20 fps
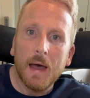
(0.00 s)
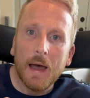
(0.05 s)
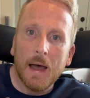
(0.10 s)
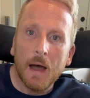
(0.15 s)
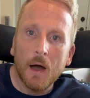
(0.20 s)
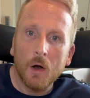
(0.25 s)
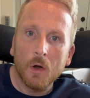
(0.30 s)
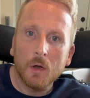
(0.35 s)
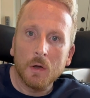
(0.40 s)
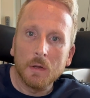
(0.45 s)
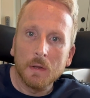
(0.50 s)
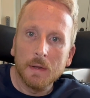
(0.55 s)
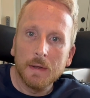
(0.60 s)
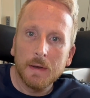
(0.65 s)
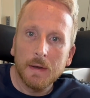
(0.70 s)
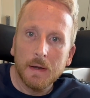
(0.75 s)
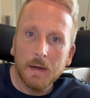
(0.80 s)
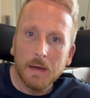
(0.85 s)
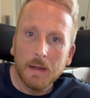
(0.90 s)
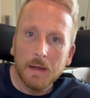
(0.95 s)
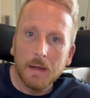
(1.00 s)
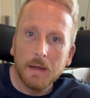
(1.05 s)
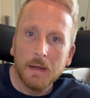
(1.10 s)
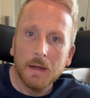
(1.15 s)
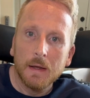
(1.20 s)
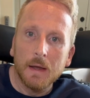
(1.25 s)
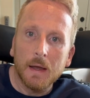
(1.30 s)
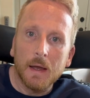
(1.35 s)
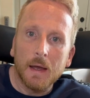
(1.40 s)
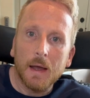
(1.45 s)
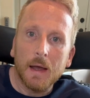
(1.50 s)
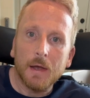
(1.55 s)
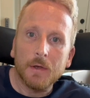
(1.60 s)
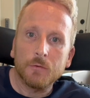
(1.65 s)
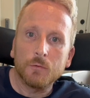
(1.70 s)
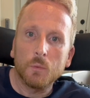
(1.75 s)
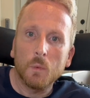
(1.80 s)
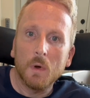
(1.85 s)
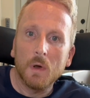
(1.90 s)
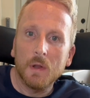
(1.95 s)
alkalinity
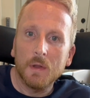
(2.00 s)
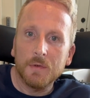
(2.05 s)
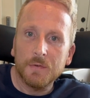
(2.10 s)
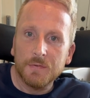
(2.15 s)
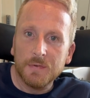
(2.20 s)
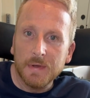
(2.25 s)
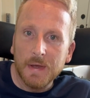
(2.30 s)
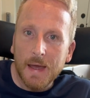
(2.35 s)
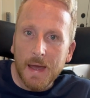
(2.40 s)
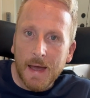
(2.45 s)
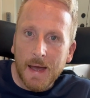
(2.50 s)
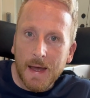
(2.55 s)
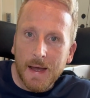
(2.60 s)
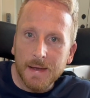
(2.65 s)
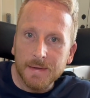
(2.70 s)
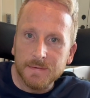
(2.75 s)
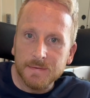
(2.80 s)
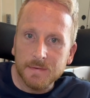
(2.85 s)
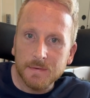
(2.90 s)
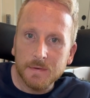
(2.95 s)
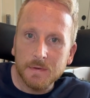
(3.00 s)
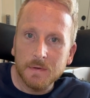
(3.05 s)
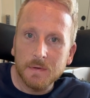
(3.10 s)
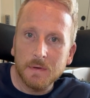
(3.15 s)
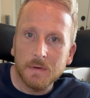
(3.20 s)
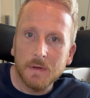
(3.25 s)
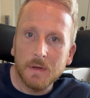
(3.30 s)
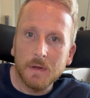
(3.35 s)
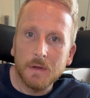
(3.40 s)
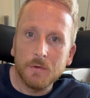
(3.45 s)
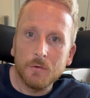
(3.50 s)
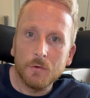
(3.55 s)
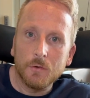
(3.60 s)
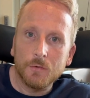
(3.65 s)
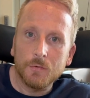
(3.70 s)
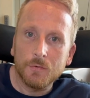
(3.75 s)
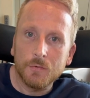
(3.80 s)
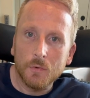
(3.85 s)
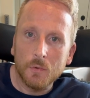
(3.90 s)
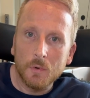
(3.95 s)
as well as the acid in your
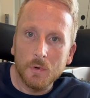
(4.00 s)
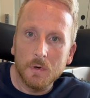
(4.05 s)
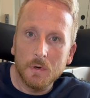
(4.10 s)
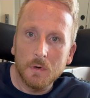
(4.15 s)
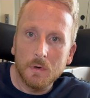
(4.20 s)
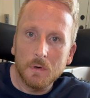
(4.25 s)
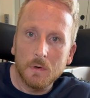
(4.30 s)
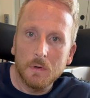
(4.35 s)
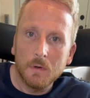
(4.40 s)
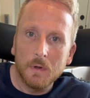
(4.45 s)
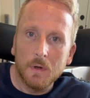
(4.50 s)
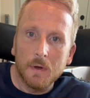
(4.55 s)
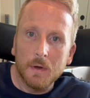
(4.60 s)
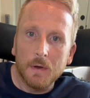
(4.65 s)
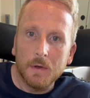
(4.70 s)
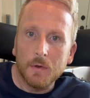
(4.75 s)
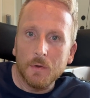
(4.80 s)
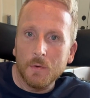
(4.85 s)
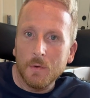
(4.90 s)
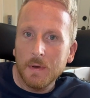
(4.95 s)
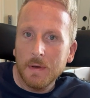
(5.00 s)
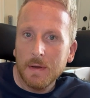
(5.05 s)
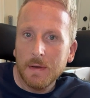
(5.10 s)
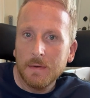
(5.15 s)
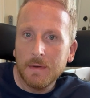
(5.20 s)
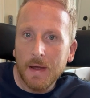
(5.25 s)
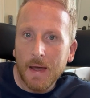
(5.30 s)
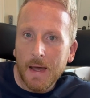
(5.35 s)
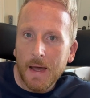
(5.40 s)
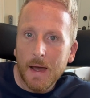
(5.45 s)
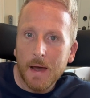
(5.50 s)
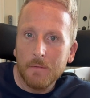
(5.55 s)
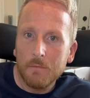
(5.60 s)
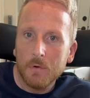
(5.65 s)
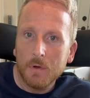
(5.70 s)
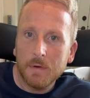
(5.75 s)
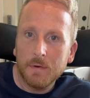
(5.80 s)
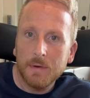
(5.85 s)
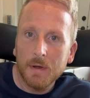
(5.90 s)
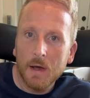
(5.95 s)
soil. You need to have a
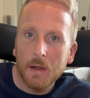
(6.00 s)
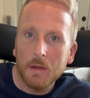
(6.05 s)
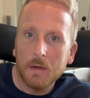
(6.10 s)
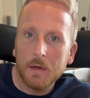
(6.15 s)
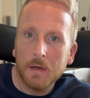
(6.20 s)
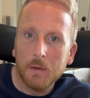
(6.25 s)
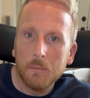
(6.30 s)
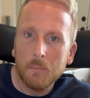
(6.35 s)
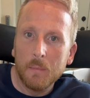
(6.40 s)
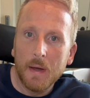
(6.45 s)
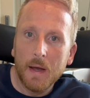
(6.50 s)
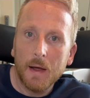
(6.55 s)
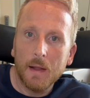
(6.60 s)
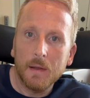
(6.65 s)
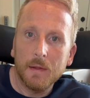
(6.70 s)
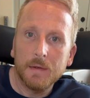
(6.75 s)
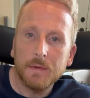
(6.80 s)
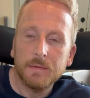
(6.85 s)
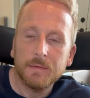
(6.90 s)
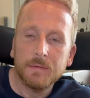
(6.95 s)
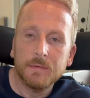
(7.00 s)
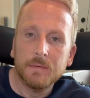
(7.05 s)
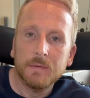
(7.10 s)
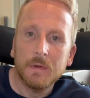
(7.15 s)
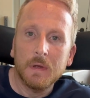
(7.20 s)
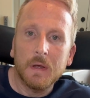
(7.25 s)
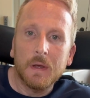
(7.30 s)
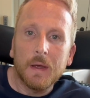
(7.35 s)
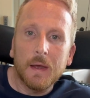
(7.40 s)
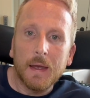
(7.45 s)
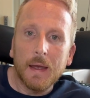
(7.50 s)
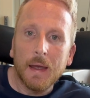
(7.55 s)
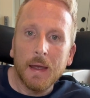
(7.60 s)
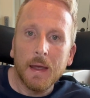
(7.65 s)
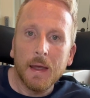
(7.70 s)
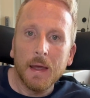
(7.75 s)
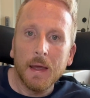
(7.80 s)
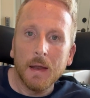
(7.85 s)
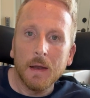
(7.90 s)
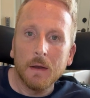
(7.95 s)
delicate balance
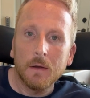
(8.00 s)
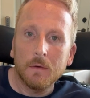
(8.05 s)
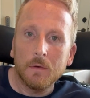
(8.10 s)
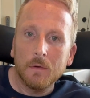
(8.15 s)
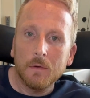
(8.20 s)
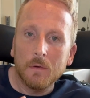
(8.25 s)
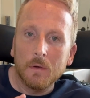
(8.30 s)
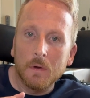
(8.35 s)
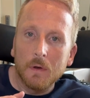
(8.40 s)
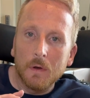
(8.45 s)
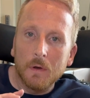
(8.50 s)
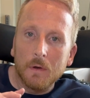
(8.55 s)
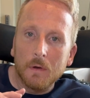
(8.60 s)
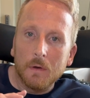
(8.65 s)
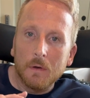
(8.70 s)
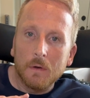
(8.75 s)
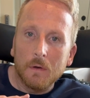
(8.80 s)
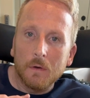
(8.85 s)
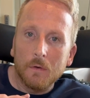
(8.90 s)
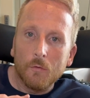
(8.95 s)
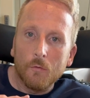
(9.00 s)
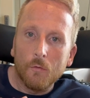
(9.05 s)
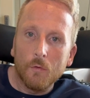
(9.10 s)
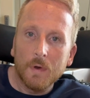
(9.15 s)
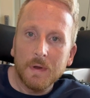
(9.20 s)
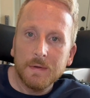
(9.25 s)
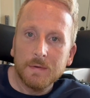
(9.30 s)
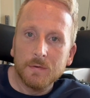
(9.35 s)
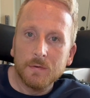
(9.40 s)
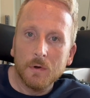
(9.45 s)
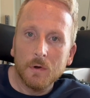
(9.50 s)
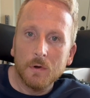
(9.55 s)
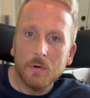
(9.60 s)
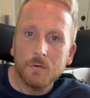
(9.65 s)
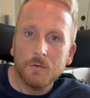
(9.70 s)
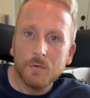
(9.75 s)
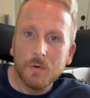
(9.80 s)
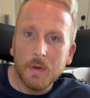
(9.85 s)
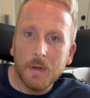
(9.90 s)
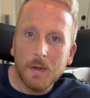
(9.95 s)
and
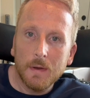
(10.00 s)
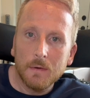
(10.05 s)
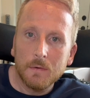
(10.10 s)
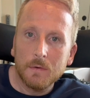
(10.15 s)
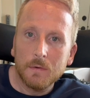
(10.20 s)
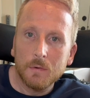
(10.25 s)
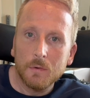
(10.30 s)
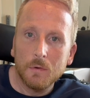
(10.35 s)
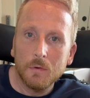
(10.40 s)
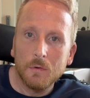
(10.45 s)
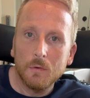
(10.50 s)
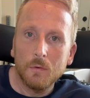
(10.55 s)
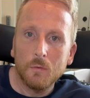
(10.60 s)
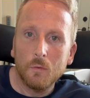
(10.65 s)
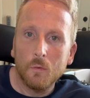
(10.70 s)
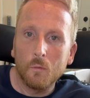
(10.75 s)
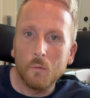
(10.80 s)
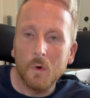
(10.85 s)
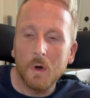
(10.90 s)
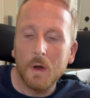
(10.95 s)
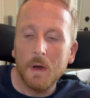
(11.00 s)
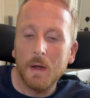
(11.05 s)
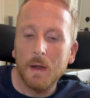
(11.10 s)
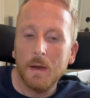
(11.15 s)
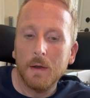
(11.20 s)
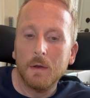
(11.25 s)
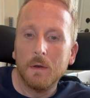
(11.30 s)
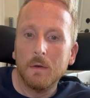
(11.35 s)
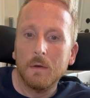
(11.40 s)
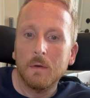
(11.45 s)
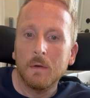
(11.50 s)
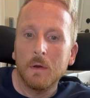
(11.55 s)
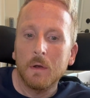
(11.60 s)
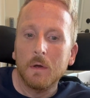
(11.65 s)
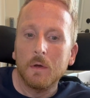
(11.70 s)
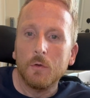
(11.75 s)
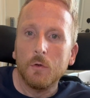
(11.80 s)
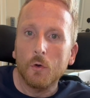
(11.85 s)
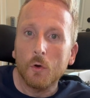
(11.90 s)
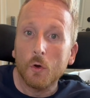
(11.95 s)
research into what
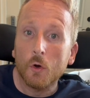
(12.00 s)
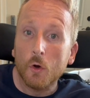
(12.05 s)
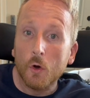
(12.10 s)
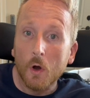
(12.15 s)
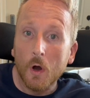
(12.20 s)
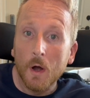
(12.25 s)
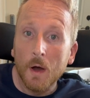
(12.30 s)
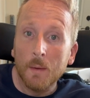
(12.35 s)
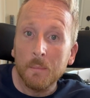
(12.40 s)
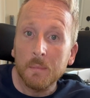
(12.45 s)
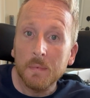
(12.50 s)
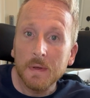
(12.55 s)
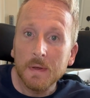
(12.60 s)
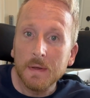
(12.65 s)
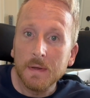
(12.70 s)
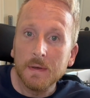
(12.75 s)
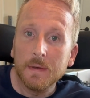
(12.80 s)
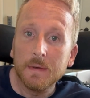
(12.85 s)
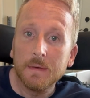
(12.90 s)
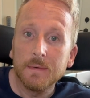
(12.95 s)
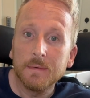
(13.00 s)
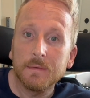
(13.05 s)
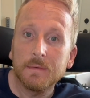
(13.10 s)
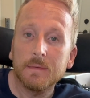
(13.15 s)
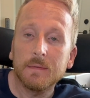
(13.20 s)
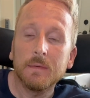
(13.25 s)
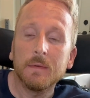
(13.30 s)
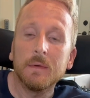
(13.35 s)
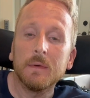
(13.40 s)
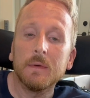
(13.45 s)
your crop is.